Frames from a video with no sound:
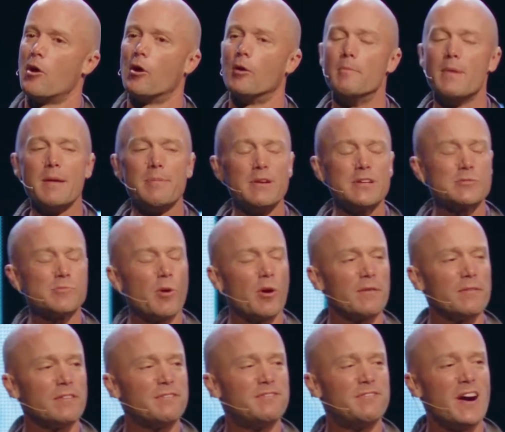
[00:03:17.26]
Or maybe it's more
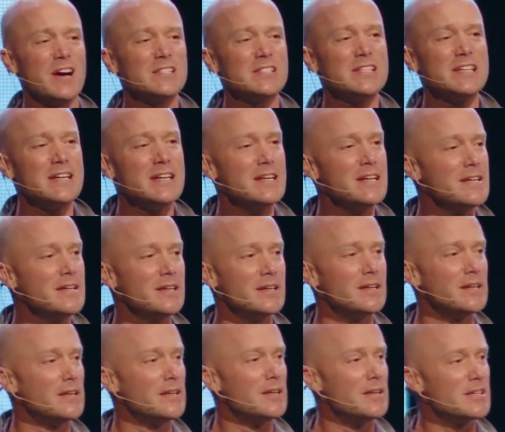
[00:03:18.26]
of a
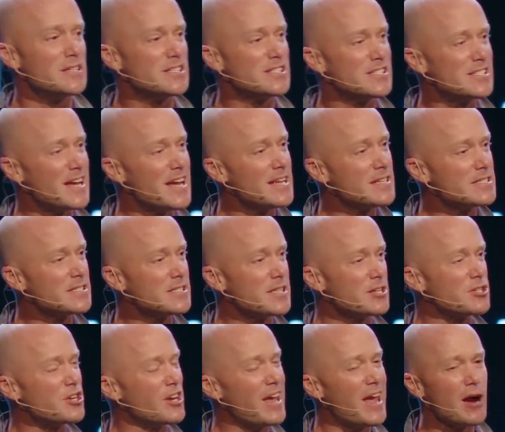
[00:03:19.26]
fuzzy sense
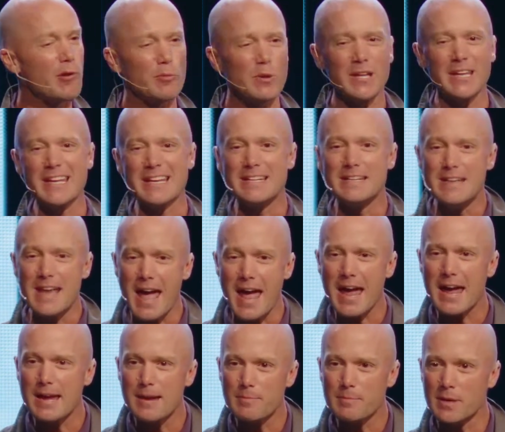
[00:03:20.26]
that you can't really
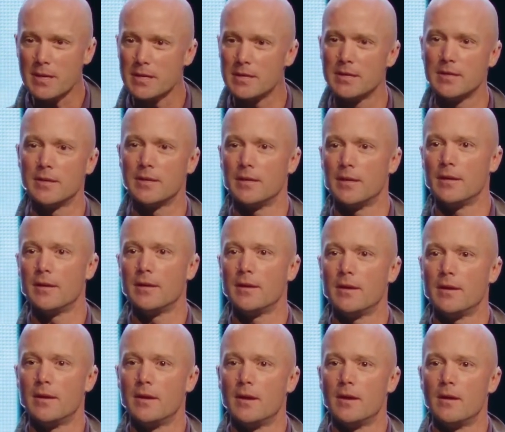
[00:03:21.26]
name,
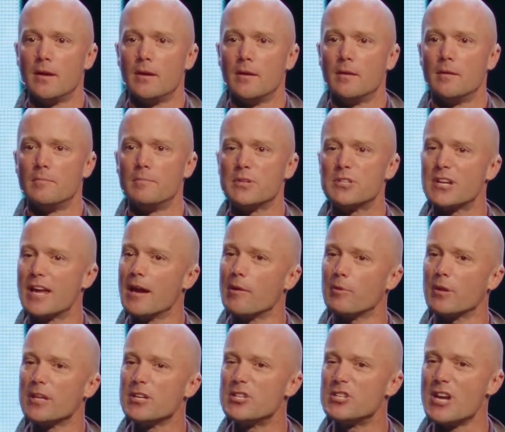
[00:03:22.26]
but you
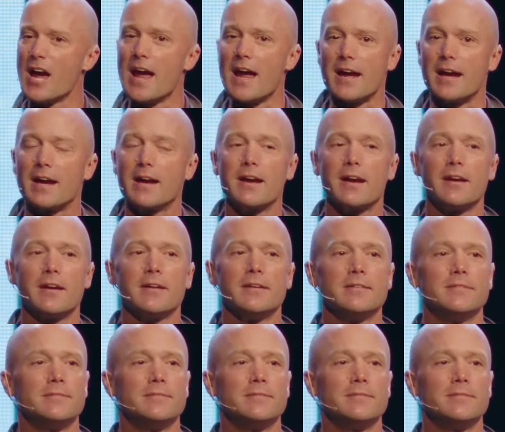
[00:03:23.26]
can't really shake.